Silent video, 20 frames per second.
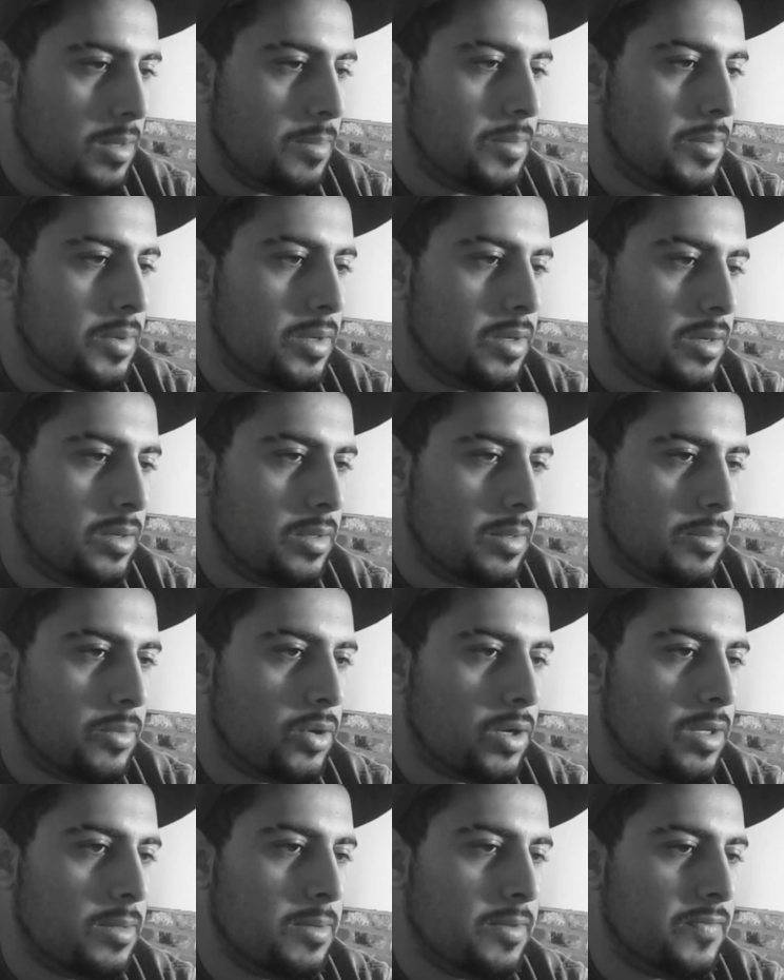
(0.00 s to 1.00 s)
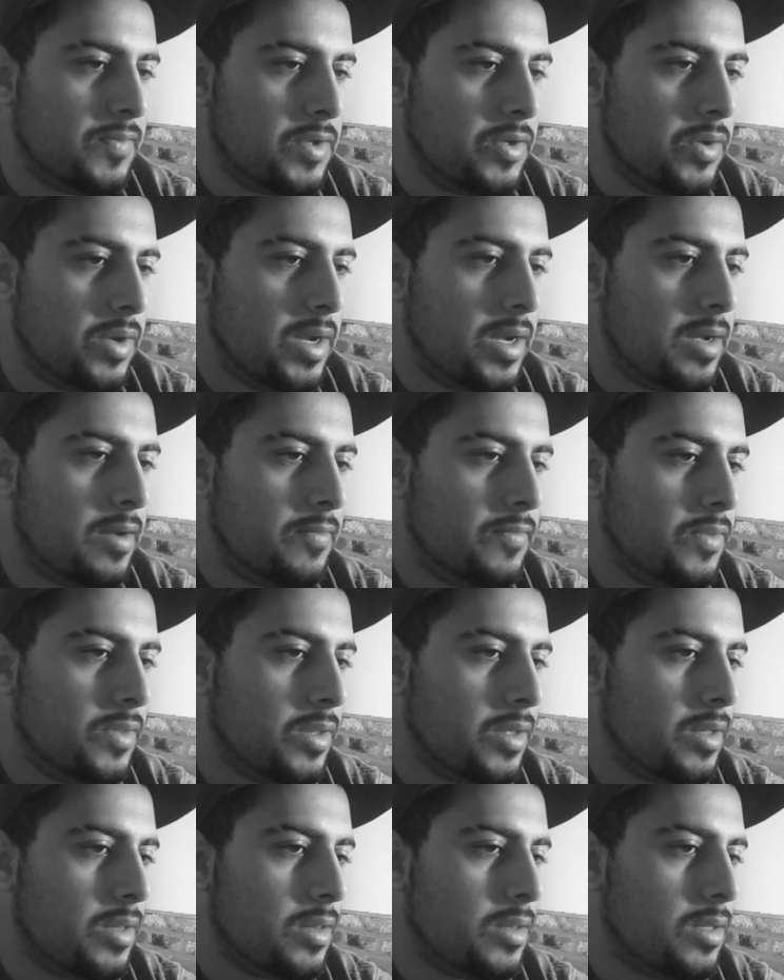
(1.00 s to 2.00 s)
But the more cubic feet you have,
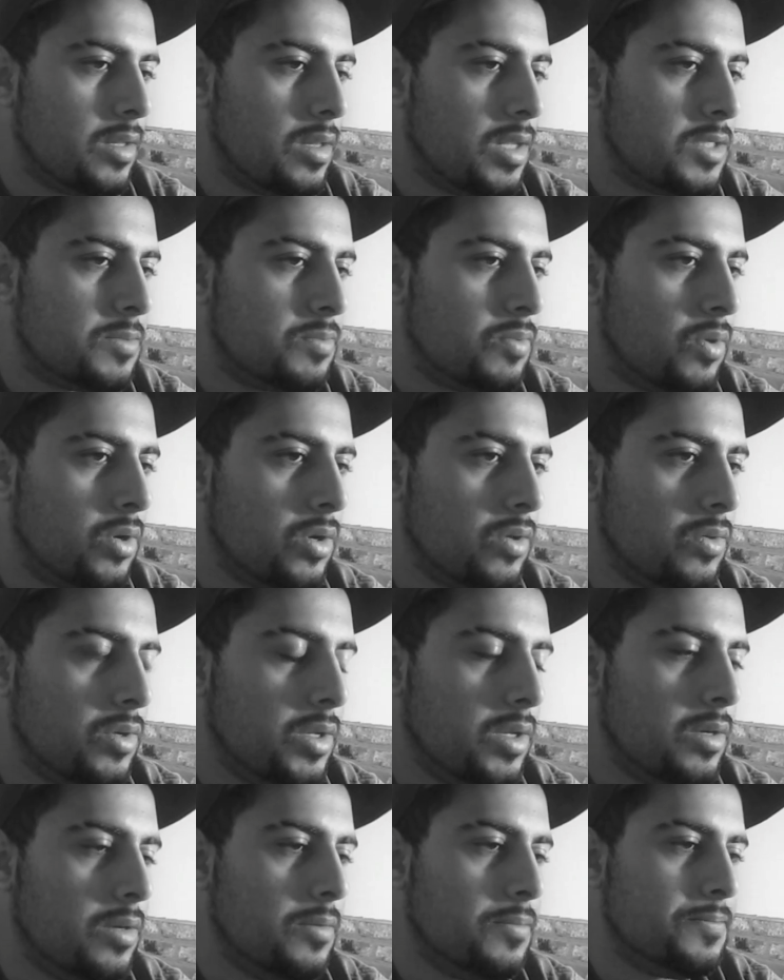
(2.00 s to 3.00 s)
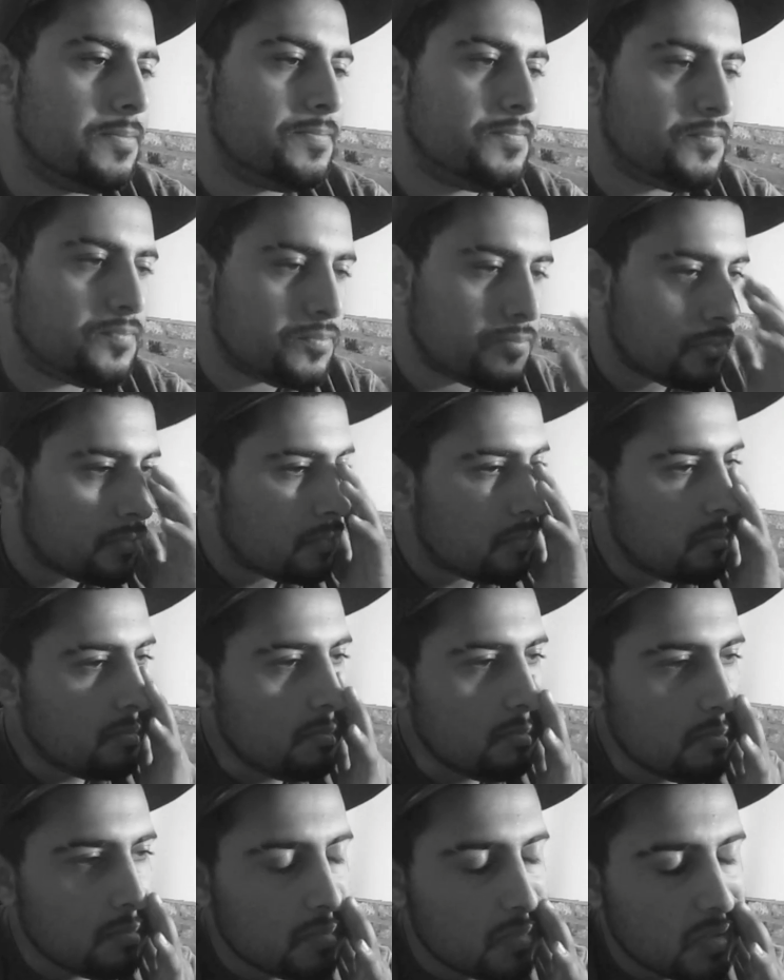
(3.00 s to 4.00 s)
the less port you'll need.
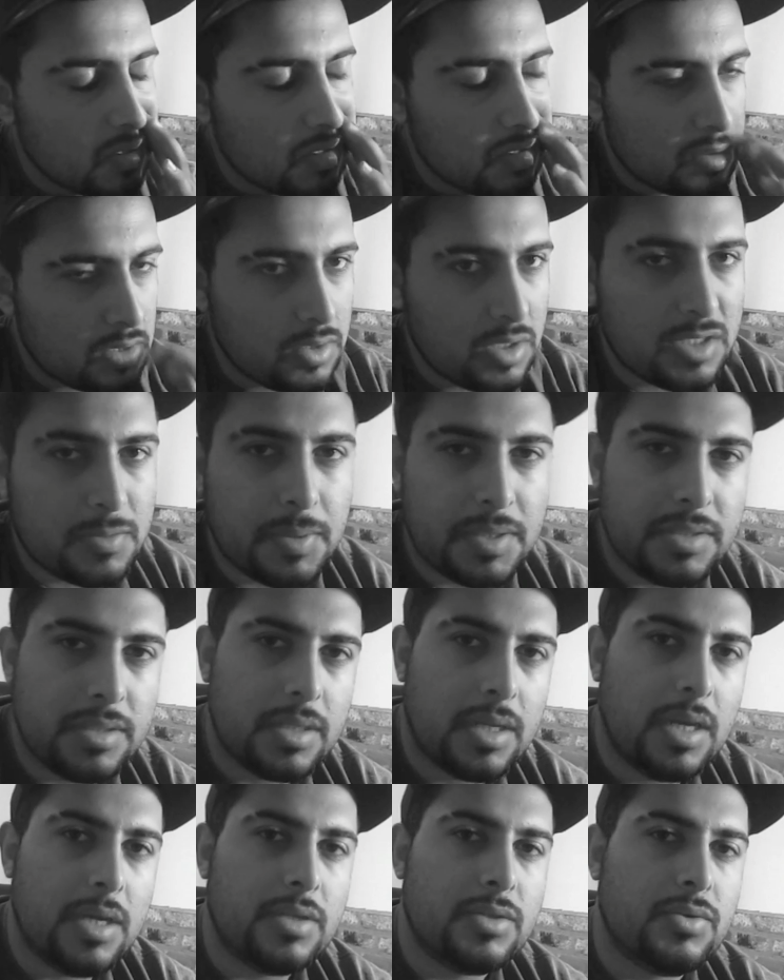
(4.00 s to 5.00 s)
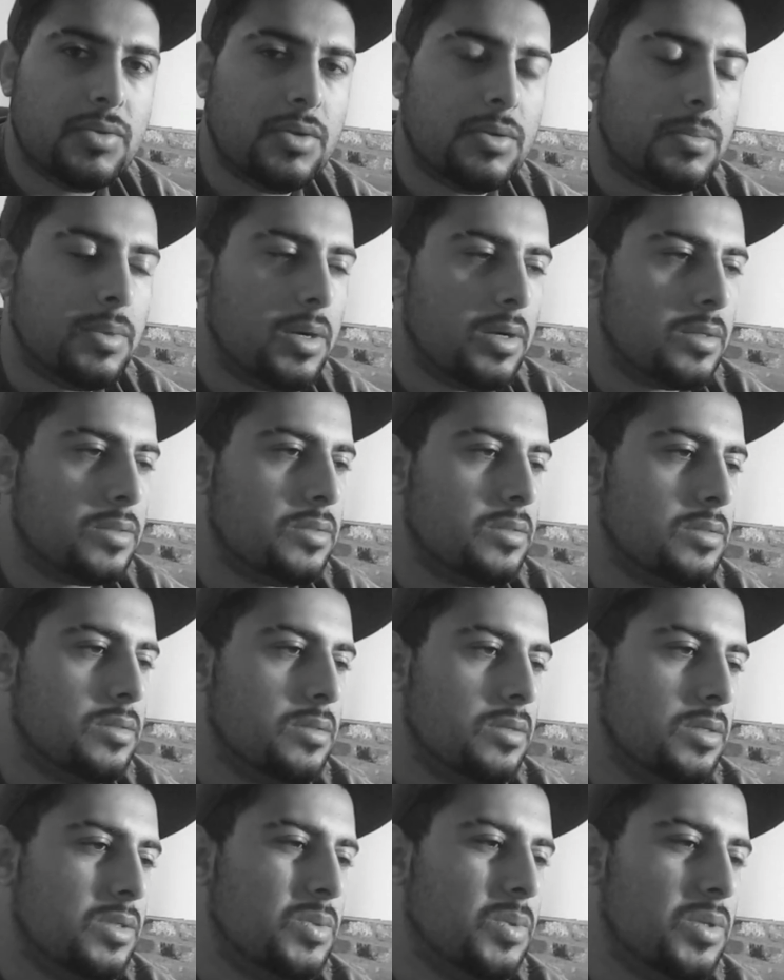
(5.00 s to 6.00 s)
So that's basically how you tune your box.
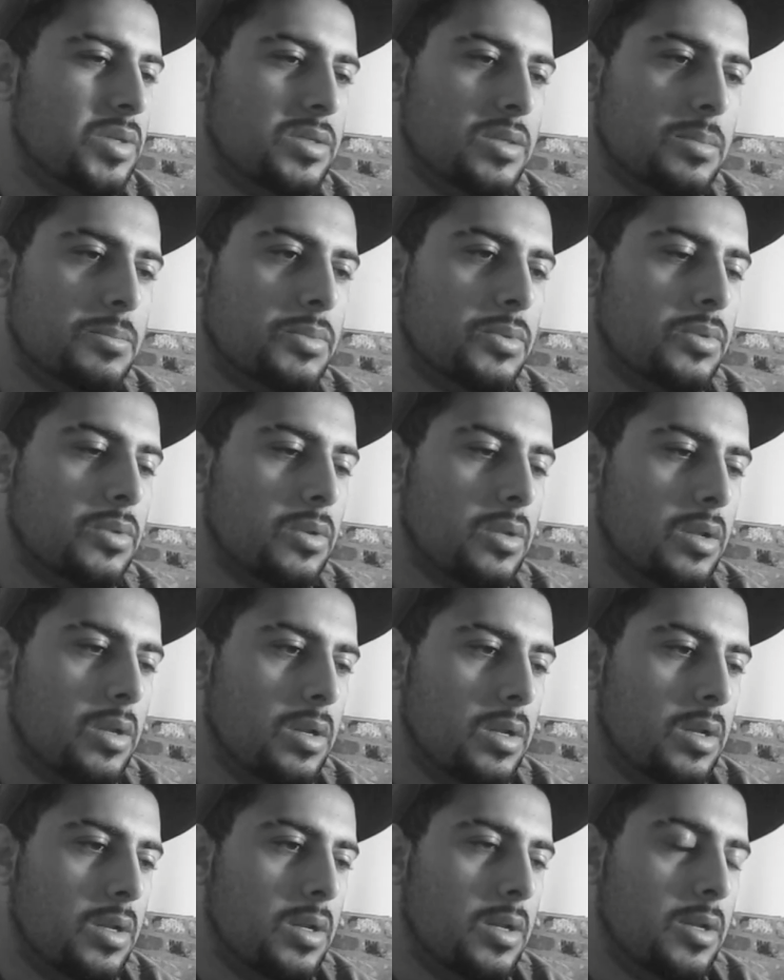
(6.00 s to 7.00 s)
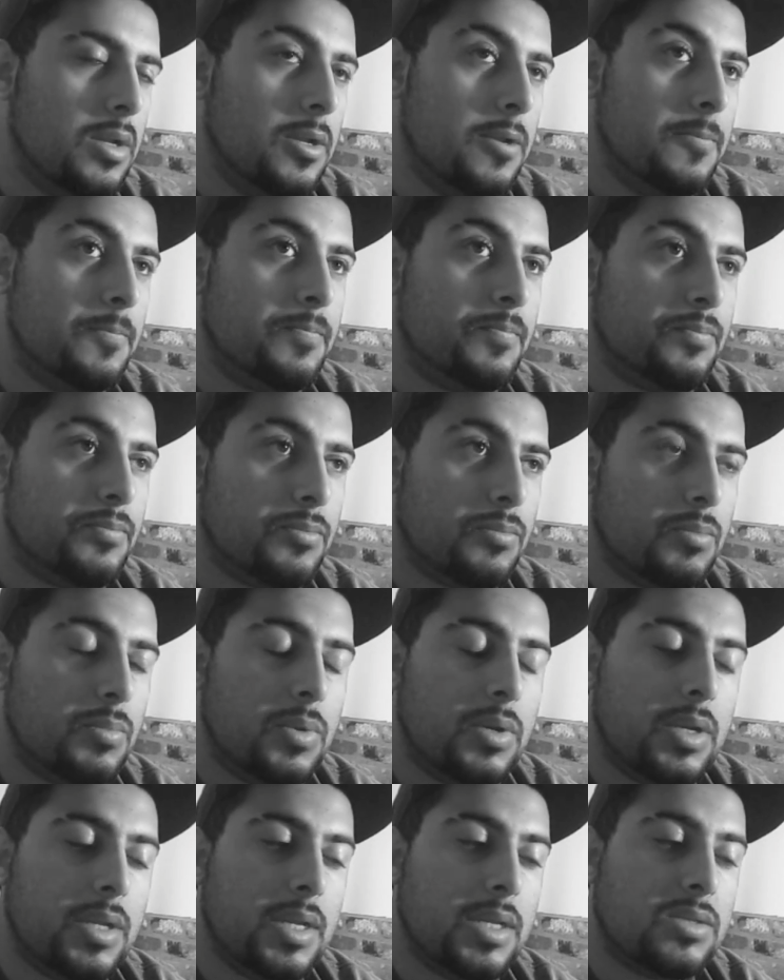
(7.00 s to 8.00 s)
It's really simple,
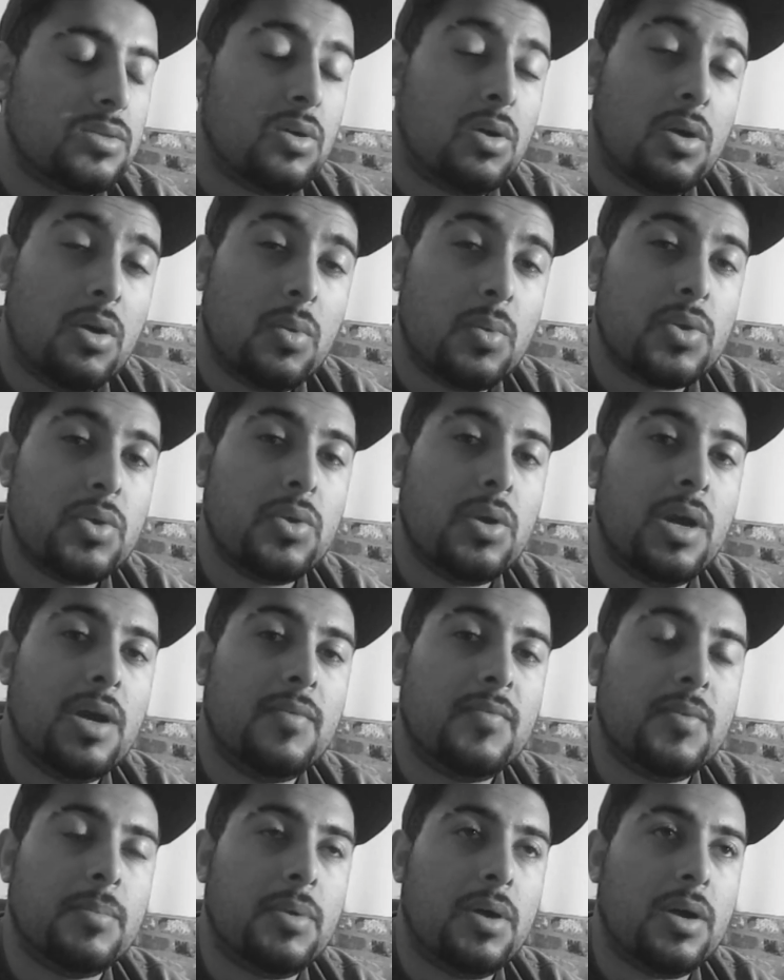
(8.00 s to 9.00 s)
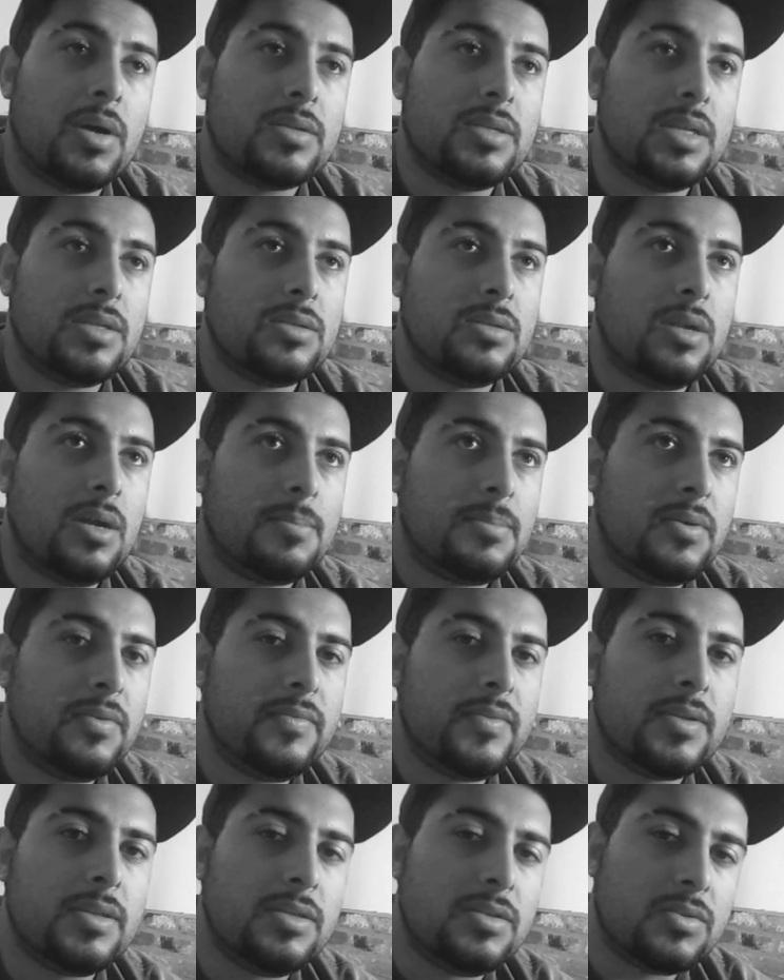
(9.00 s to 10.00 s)
but it gets hard when you have a box that's not
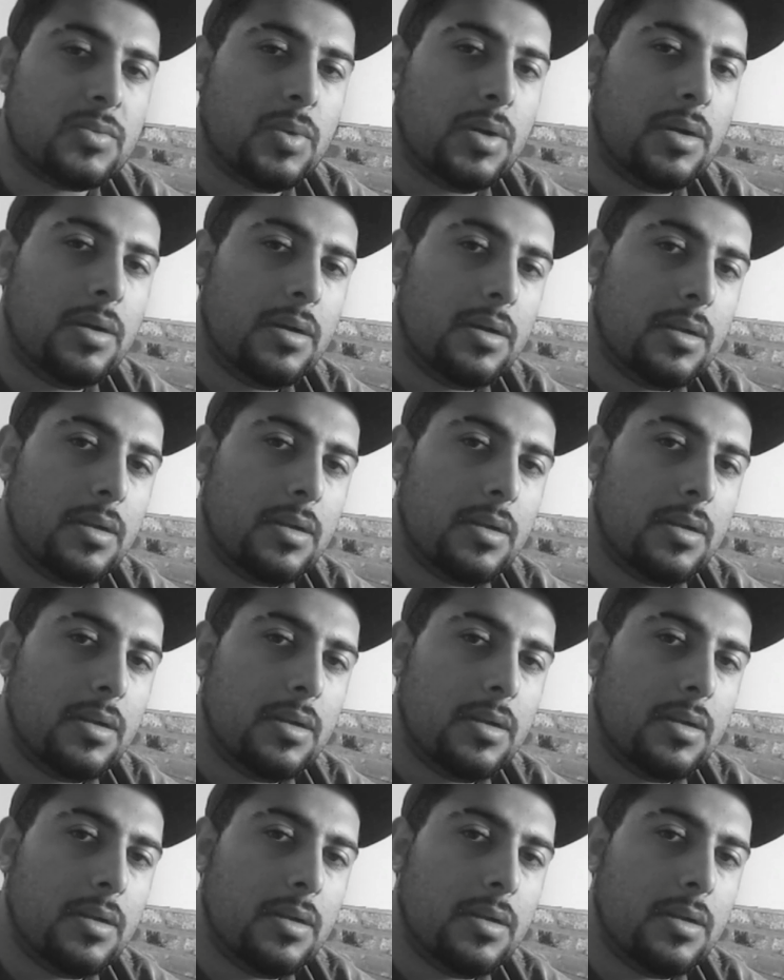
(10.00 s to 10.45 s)
perfectly square.